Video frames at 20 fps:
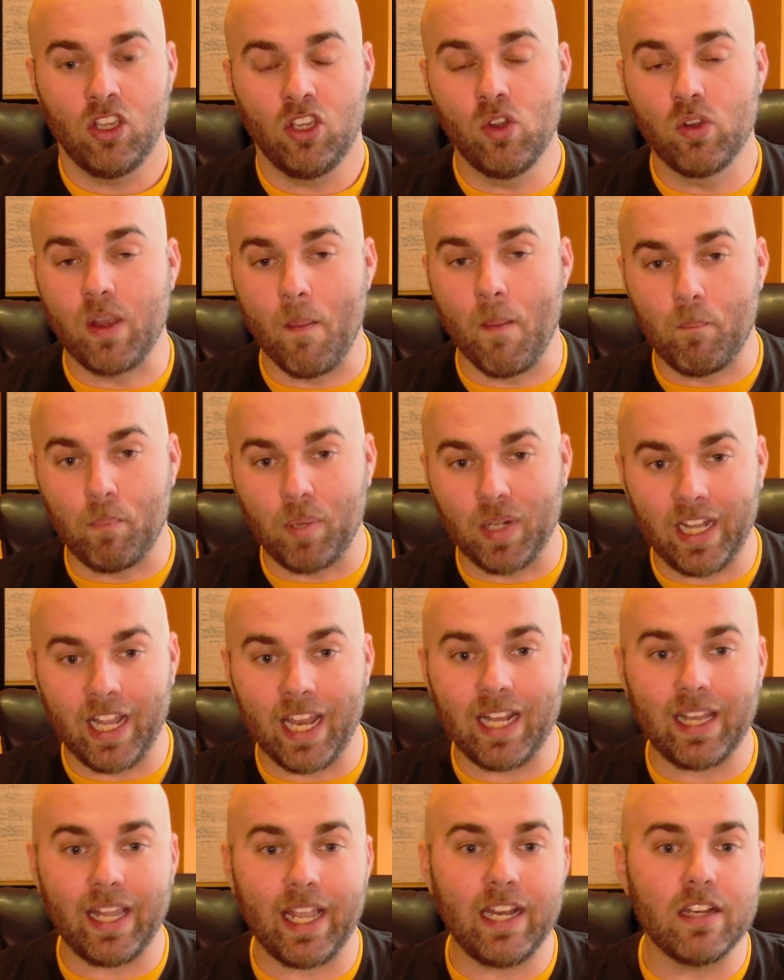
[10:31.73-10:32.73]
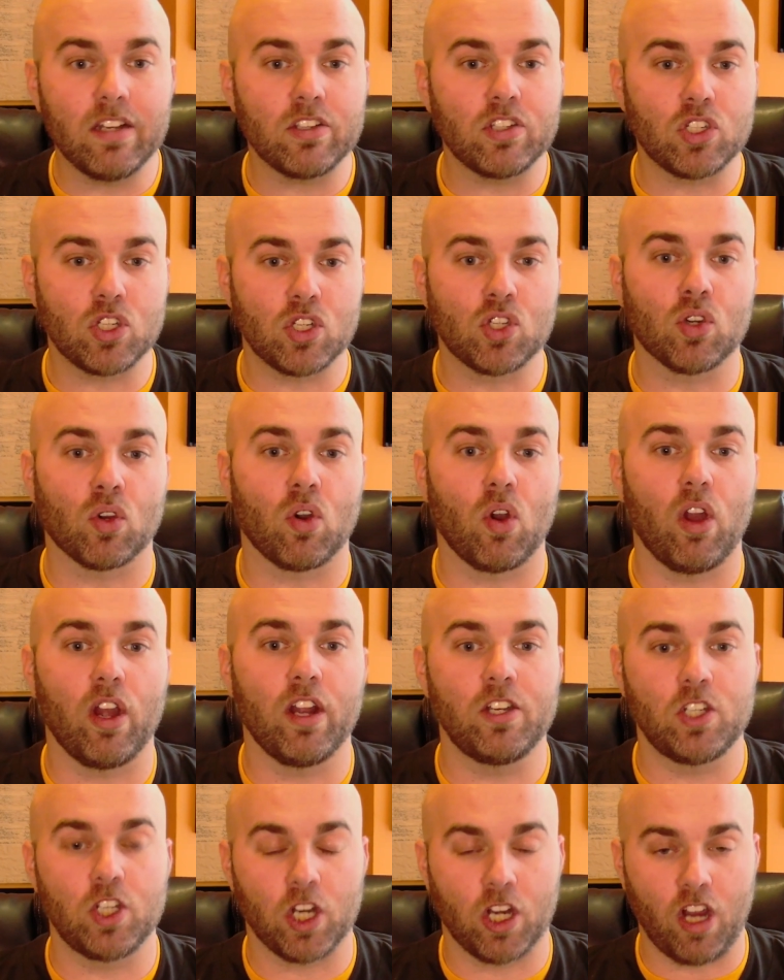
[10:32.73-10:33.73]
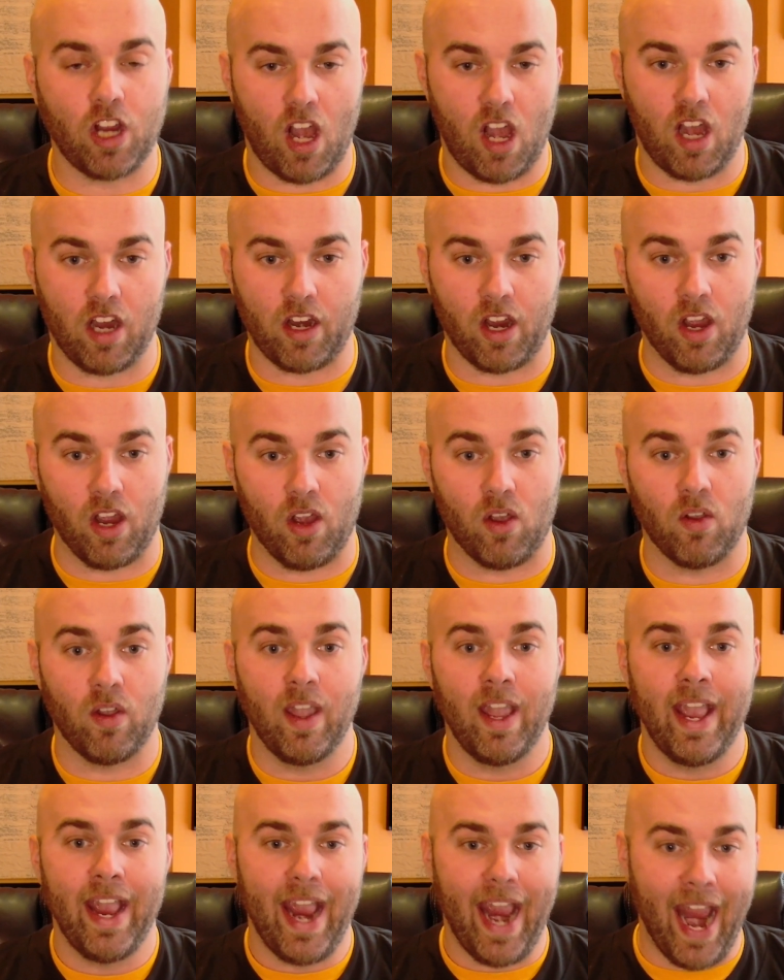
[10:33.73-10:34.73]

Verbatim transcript: You completely destroyed Chicago